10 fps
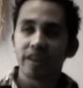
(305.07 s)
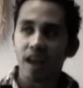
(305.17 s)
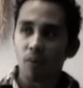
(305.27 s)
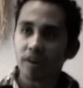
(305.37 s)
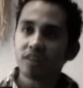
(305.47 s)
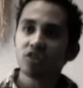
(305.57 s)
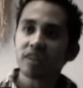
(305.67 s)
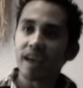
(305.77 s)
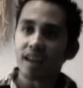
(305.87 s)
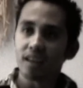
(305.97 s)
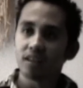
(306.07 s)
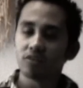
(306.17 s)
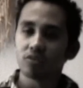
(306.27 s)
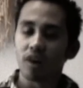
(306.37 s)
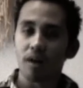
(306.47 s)
And I wanted to get
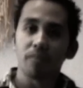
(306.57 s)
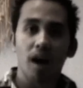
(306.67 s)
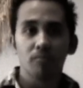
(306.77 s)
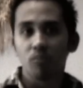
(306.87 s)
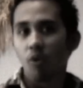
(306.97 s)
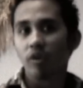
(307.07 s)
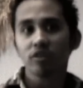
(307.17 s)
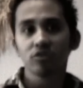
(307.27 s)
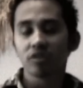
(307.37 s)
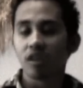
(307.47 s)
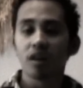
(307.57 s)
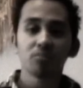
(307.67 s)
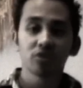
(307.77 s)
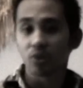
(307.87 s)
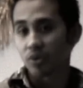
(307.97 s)
into, I'm more into the
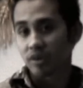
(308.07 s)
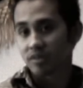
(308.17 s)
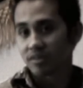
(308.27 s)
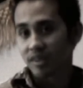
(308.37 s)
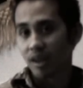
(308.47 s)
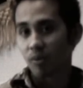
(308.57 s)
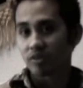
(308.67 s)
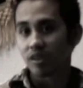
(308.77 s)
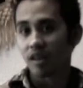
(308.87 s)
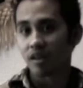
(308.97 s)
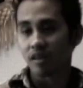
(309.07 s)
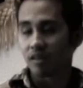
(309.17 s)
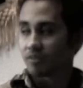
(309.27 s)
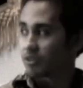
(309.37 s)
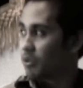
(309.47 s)
love stories. And I watch a lot of
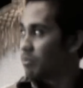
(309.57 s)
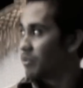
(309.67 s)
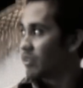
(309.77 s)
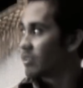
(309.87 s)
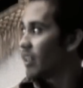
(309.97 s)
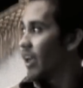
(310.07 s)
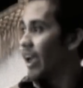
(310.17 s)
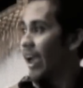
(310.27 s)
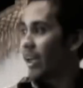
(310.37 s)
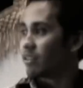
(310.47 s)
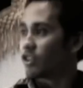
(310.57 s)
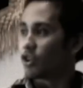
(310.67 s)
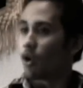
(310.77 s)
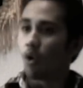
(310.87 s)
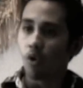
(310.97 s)
love story movies and,
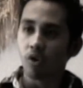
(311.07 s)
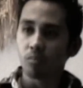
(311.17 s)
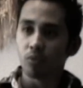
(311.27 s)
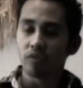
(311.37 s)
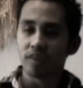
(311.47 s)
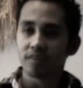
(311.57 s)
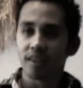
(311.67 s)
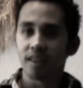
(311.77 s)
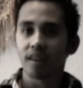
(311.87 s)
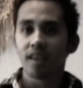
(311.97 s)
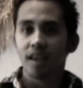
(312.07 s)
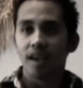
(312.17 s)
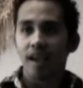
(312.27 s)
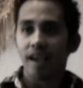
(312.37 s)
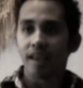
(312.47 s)
horror movies. And
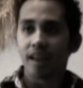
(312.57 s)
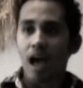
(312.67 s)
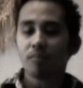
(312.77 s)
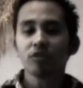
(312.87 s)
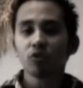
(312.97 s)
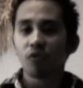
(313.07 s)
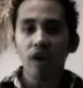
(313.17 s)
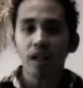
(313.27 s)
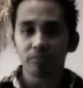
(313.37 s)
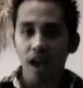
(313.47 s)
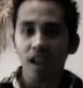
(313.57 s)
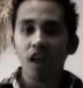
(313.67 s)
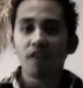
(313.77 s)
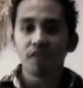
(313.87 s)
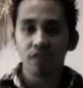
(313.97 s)
I'm into film. I
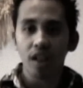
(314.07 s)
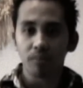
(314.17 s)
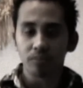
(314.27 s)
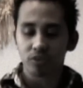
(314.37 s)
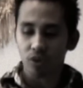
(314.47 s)
love film.